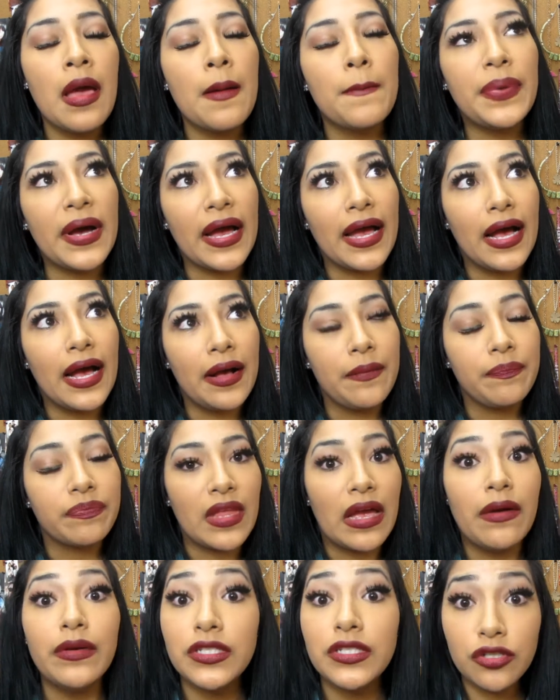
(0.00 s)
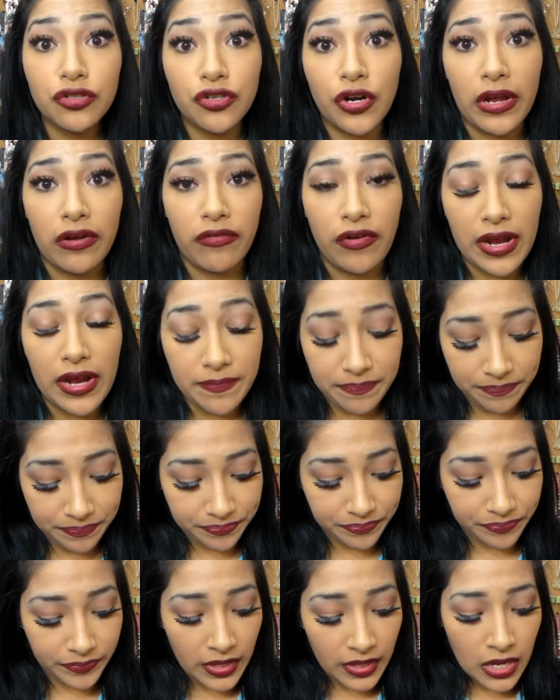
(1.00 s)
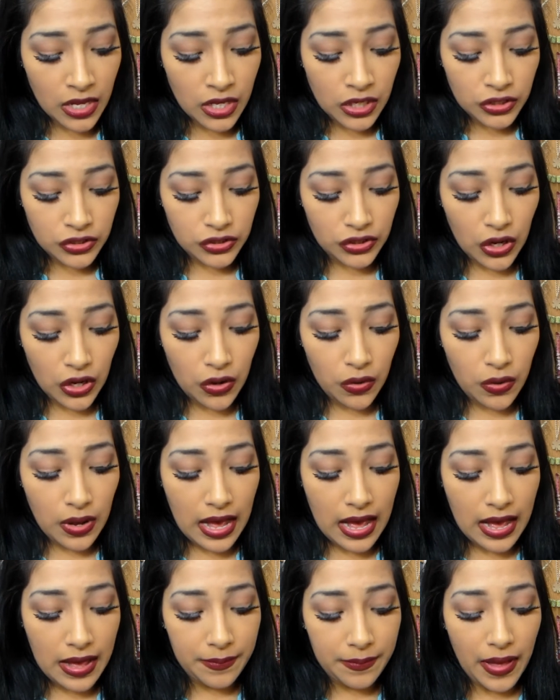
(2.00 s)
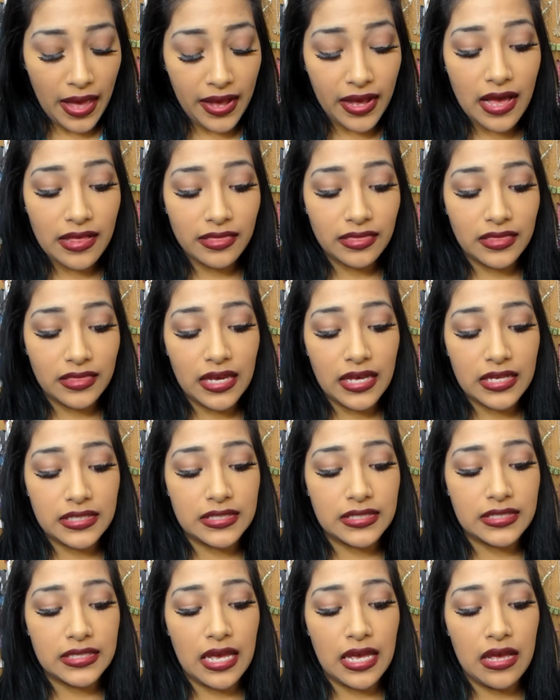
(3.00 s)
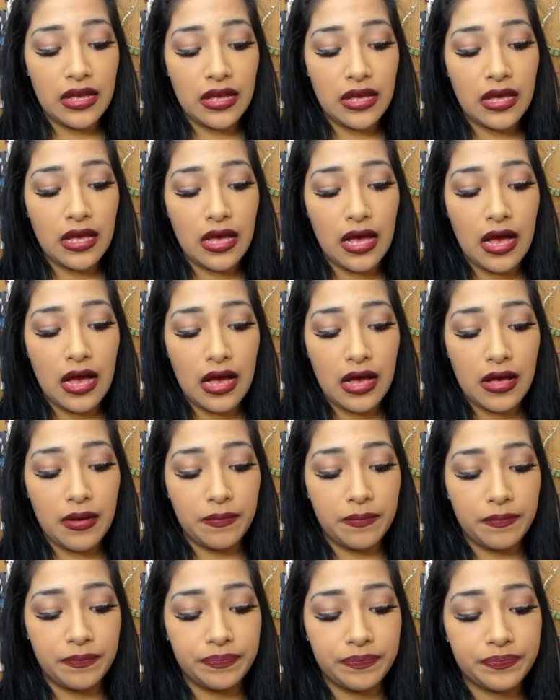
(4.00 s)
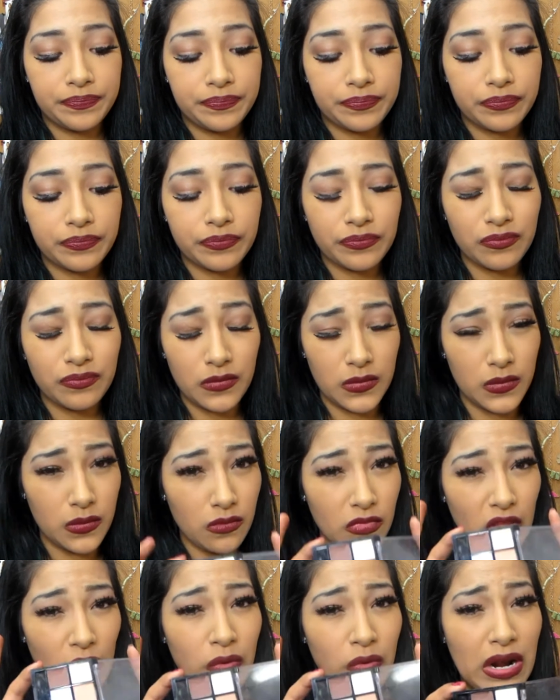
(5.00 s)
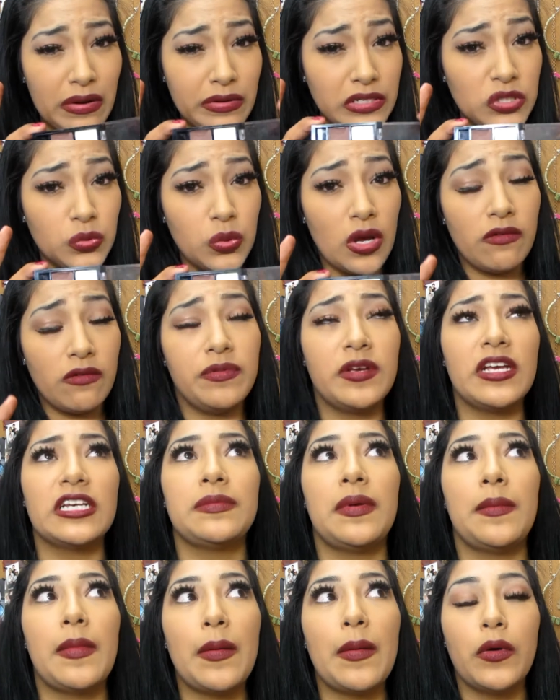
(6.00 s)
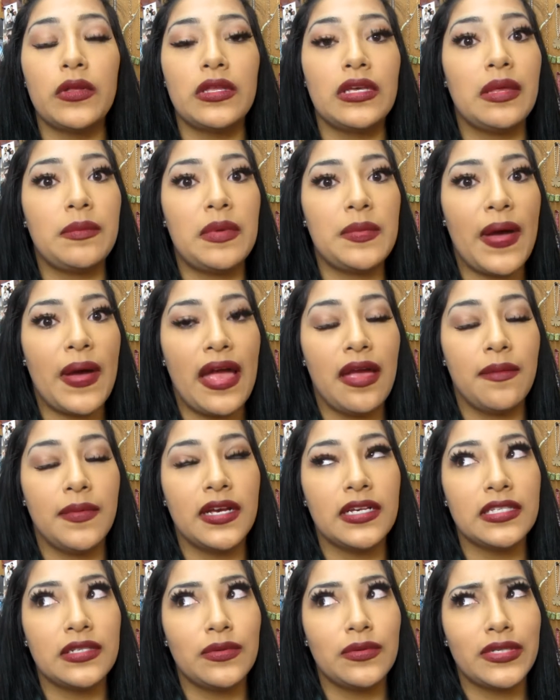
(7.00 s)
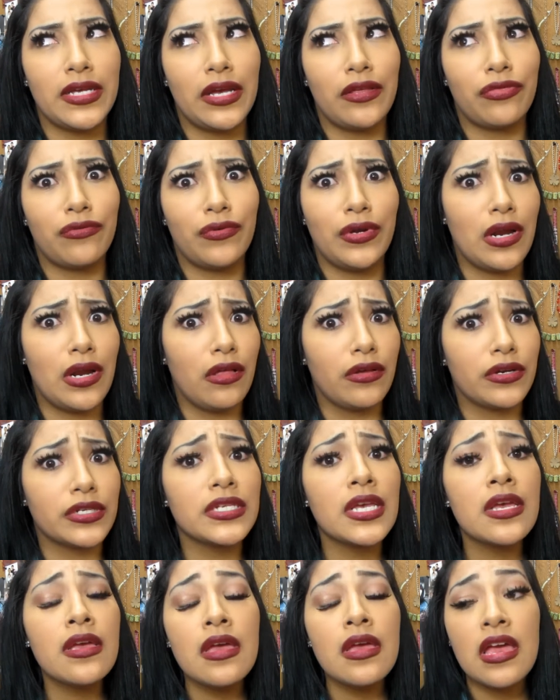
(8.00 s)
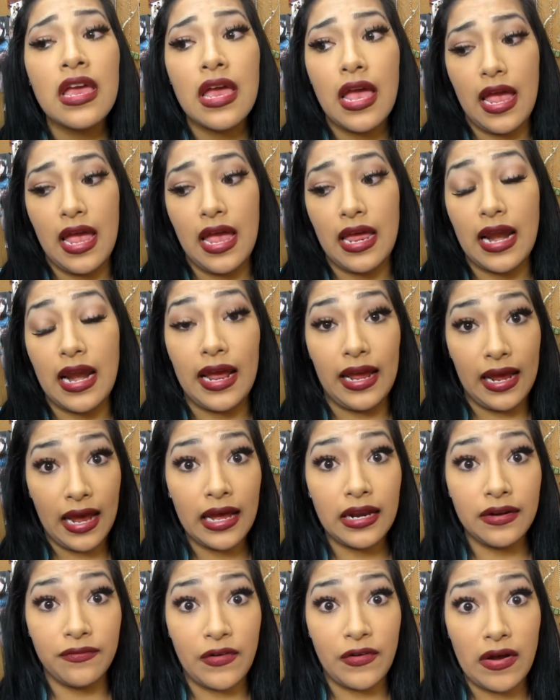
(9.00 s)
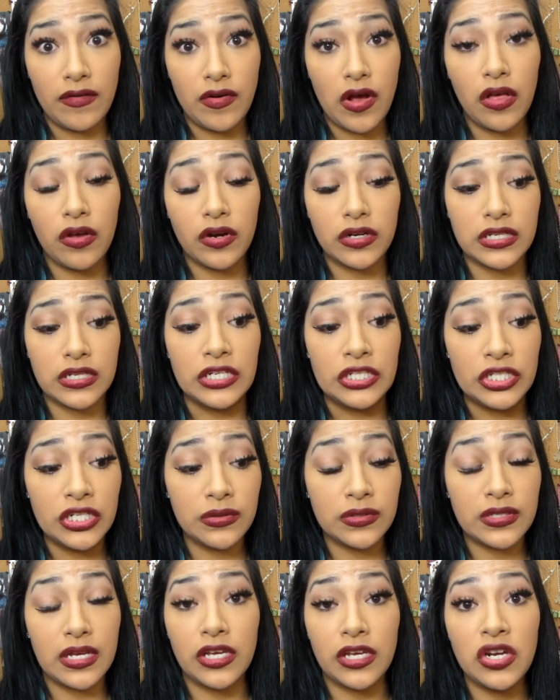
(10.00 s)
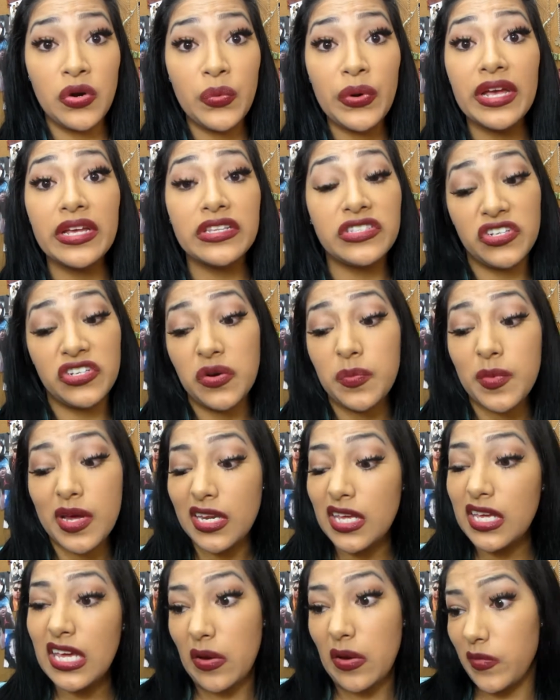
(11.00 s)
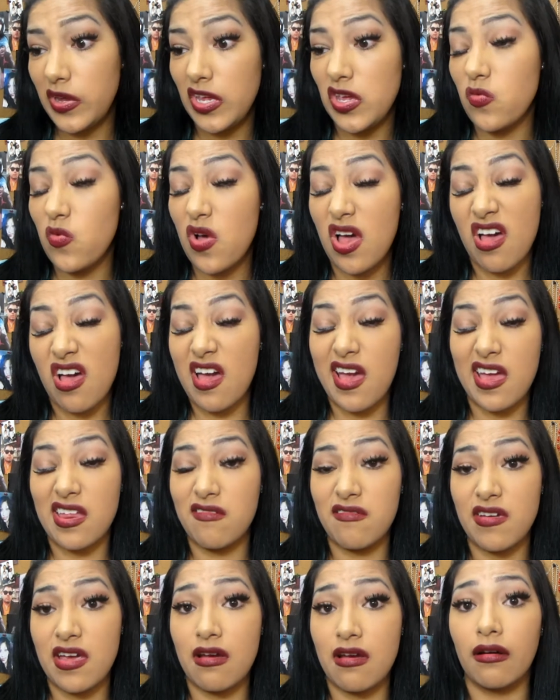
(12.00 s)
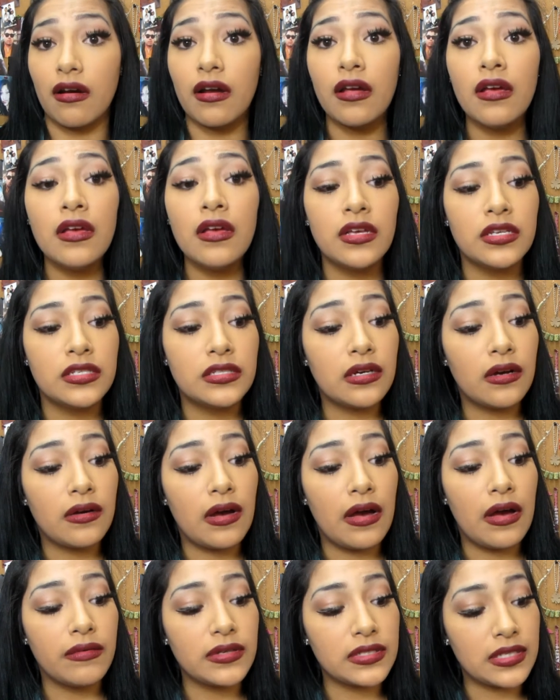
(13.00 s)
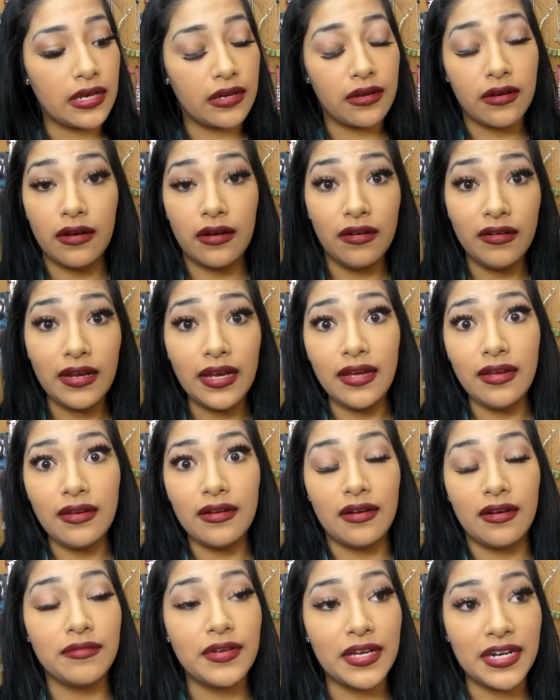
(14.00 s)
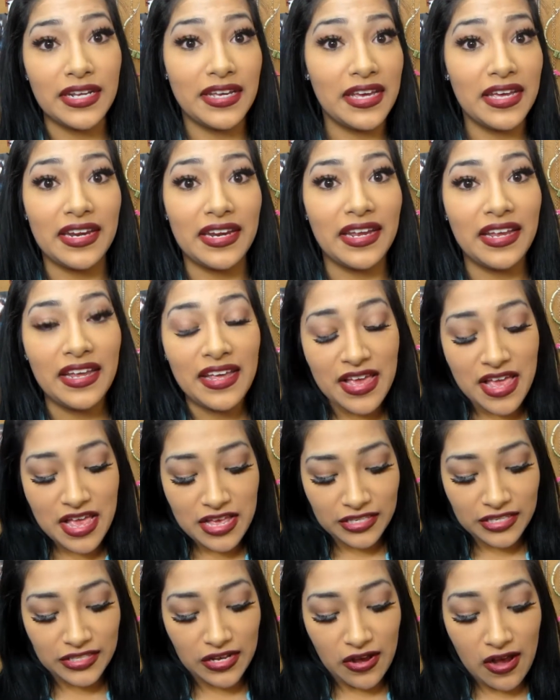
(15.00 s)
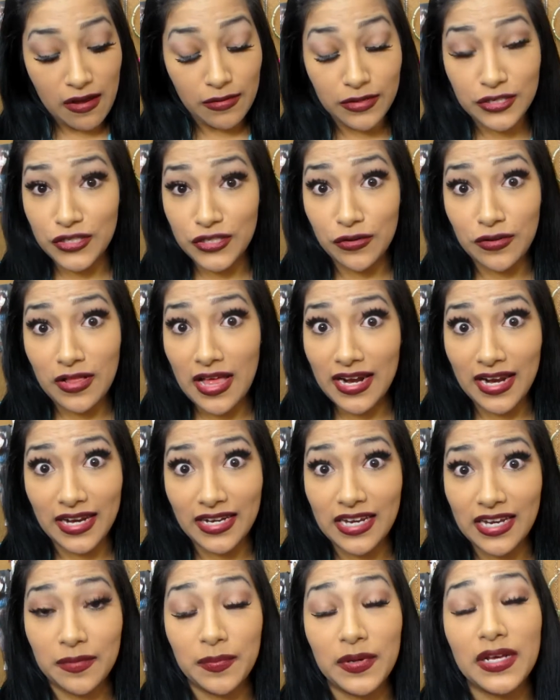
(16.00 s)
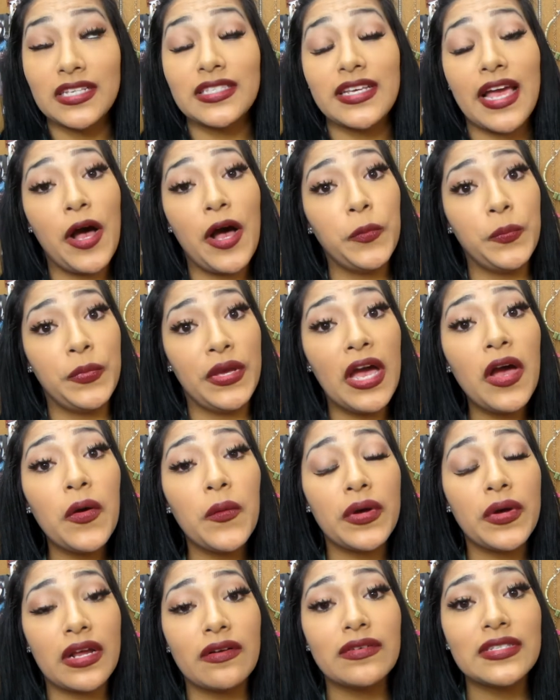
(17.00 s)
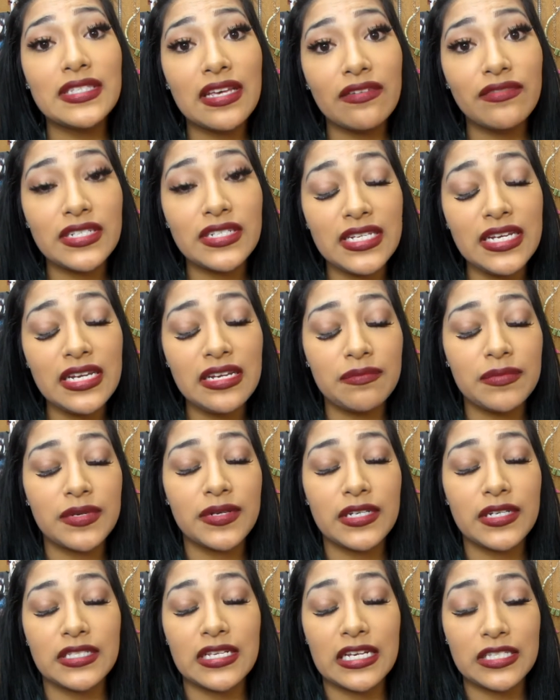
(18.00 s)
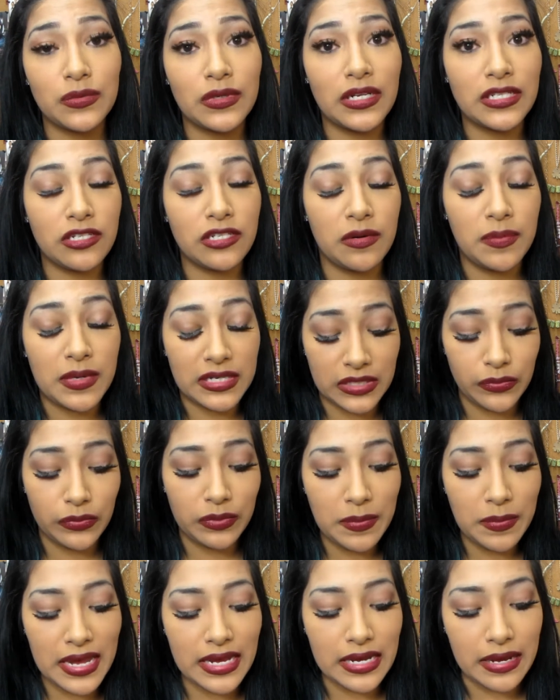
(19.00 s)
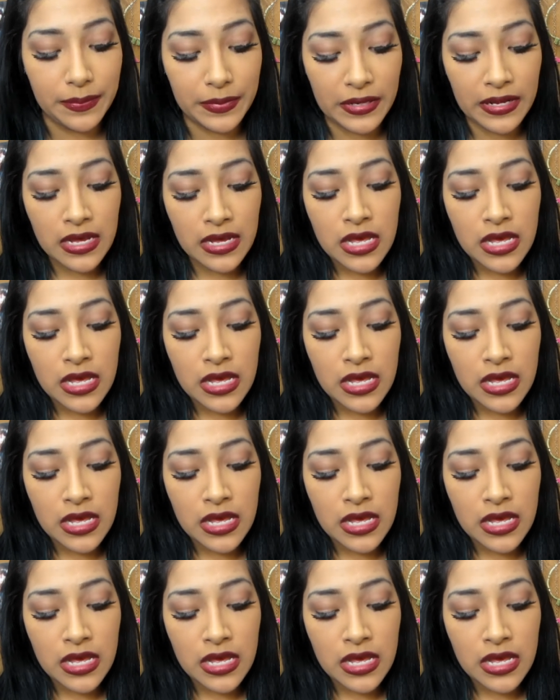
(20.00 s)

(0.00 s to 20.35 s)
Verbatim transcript: But um, I was still trying, right? So um, I got this um, when I was 12 because my mom only let me buy it because it was like $3. And I had $5 and she was like, you know what, it's your money, get what you want, I don't care. So I was like, okay, I'm gonna get it. So I was so glad I did because it helped me out when I was 17 because that's when I started messing with makeup.